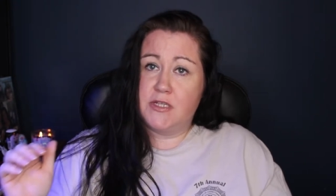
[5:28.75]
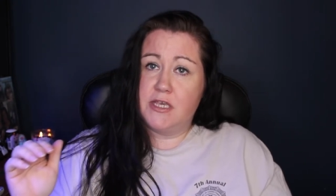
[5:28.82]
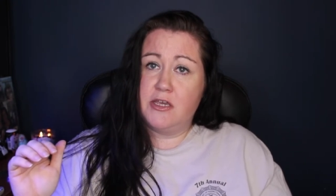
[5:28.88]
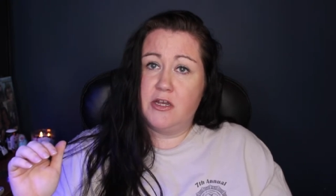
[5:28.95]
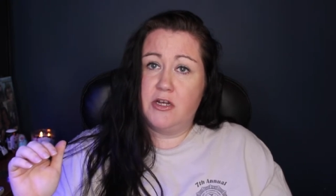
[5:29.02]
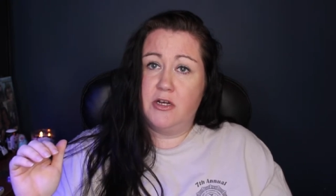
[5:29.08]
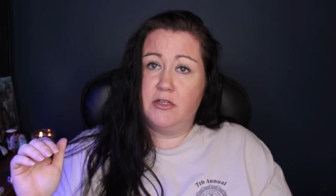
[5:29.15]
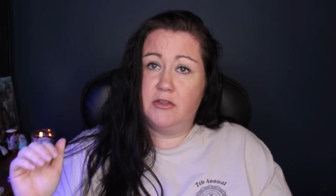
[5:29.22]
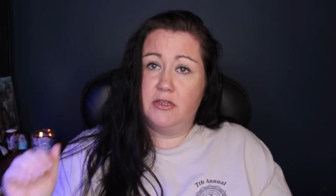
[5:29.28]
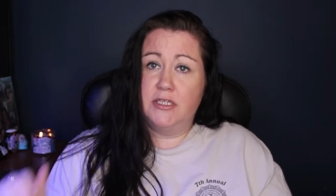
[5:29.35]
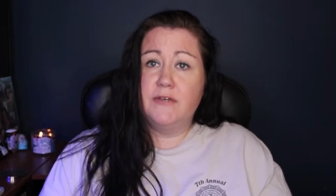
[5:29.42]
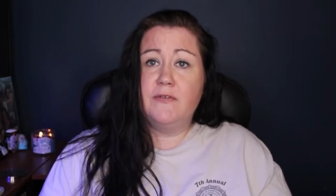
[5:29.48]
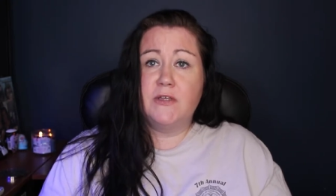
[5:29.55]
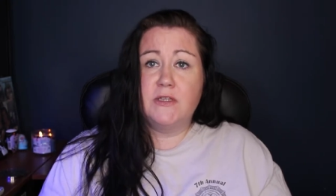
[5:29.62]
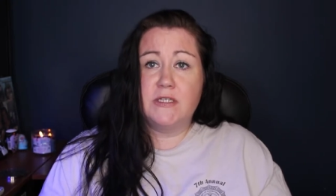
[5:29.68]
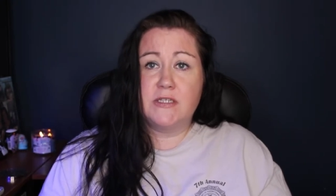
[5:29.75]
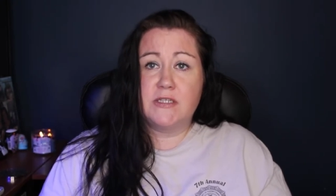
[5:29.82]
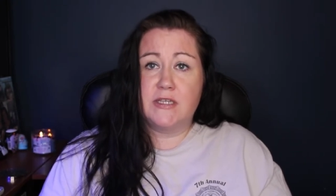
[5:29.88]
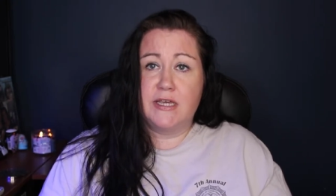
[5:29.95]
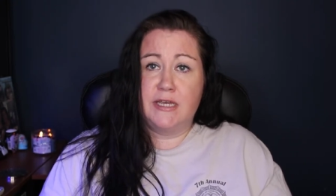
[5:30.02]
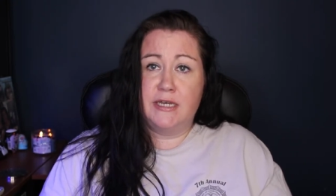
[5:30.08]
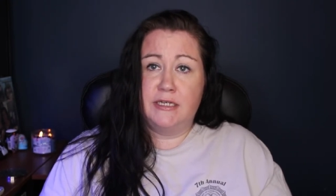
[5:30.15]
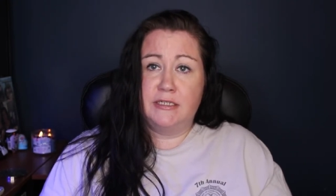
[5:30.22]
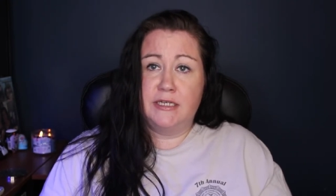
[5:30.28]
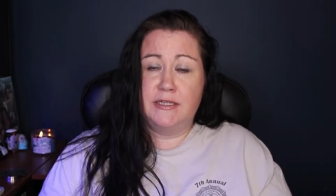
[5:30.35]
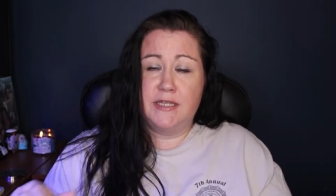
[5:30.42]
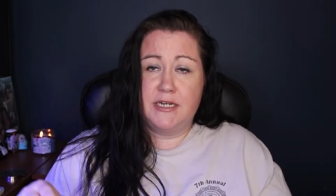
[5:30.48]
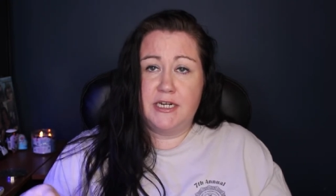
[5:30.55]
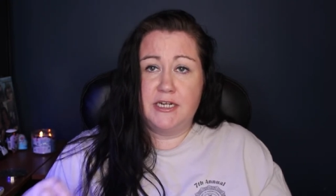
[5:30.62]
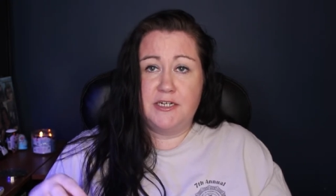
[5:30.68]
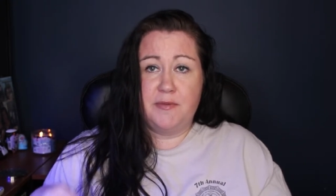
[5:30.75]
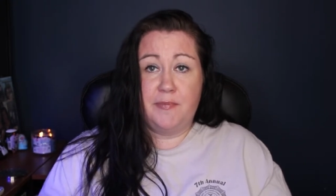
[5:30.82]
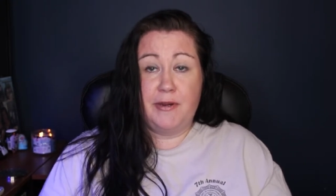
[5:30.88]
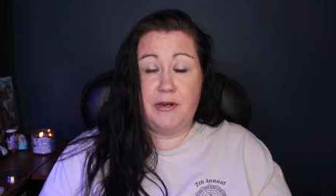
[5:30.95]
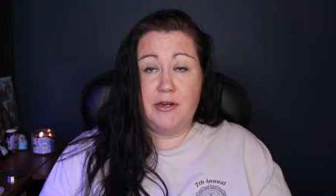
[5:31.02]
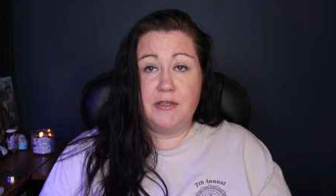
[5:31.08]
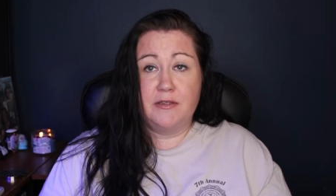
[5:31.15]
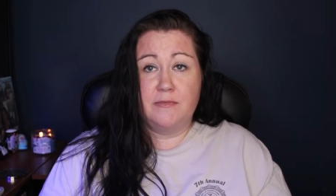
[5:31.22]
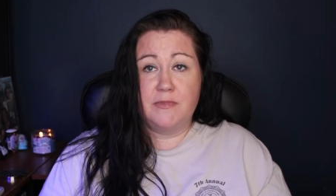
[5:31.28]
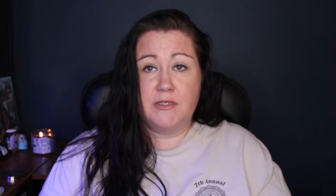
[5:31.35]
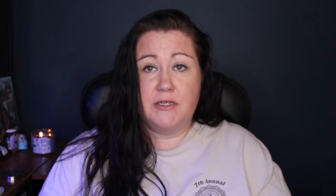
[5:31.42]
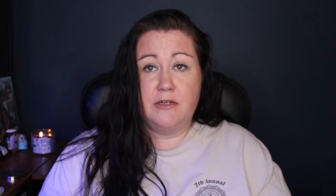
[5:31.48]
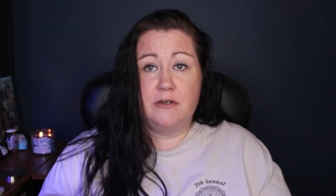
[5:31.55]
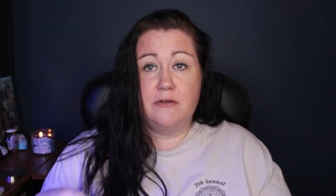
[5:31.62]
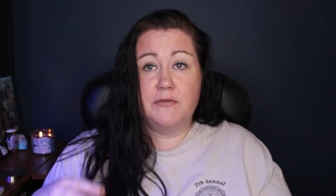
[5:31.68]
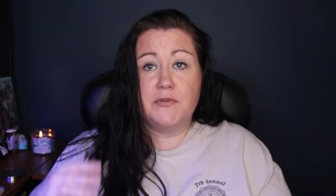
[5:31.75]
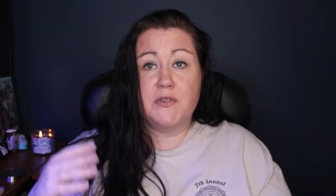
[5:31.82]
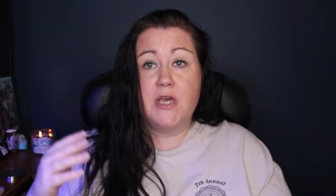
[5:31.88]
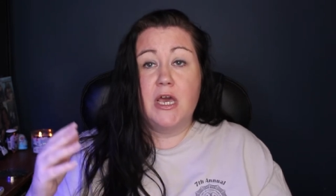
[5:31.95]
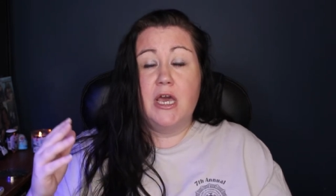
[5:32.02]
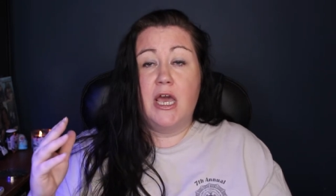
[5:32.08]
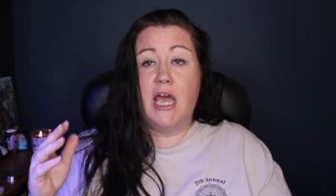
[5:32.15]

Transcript: They live in the sand and they tend to bury themselves,